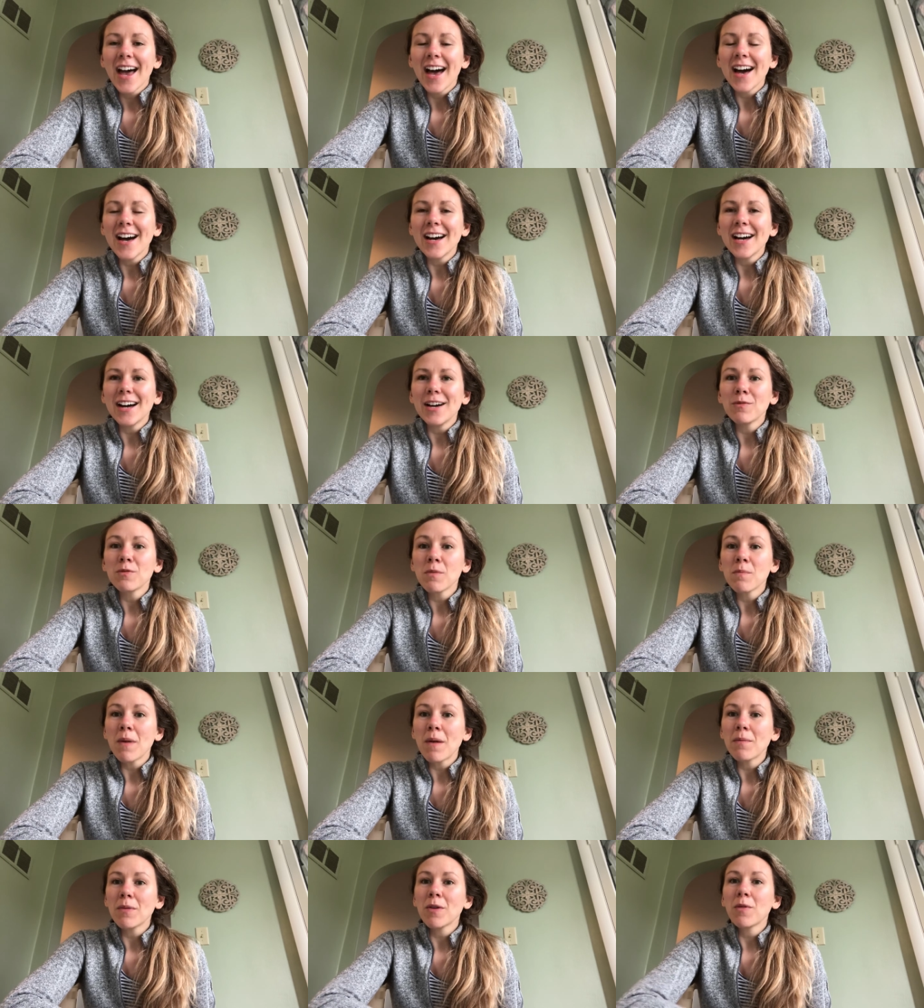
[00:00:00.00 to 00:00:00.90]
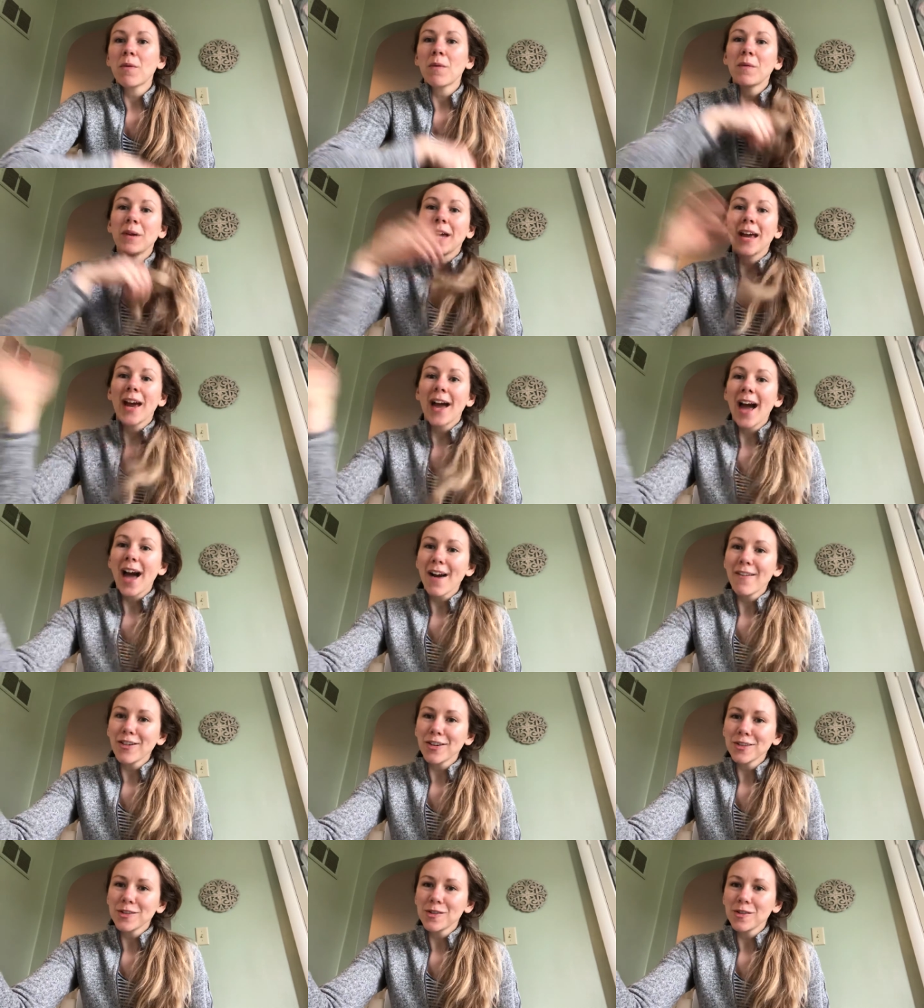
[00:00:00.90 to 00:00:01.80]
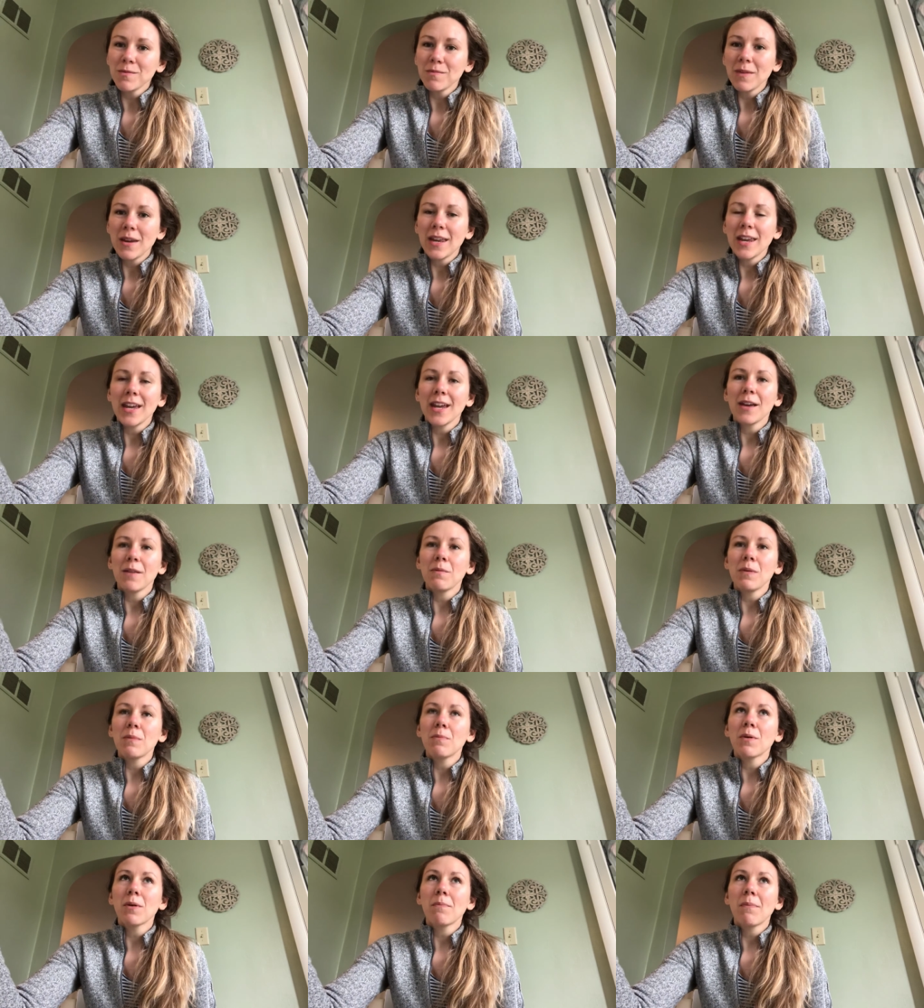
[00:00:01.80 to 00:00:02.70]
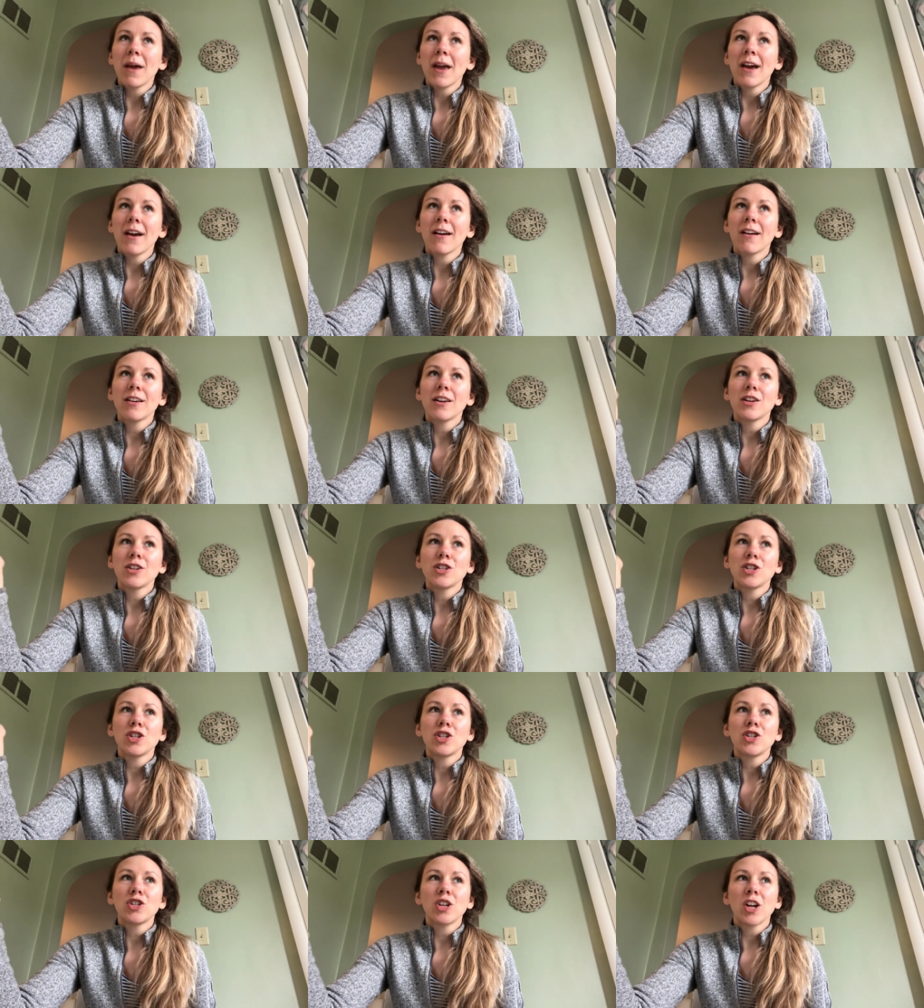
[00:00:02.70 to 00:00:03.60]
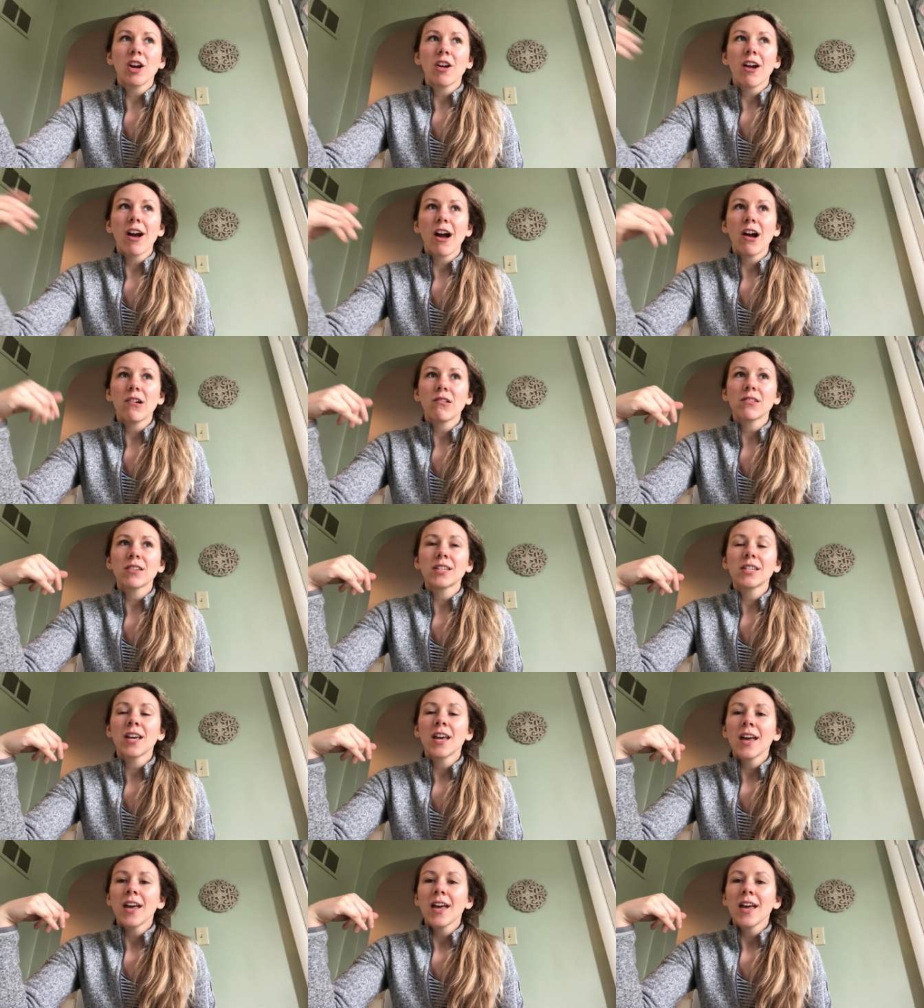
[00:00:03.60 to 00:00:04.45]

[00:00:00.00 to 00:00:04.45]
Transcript: Uh, remember, when we have our Zoom meeting, be prepared to share out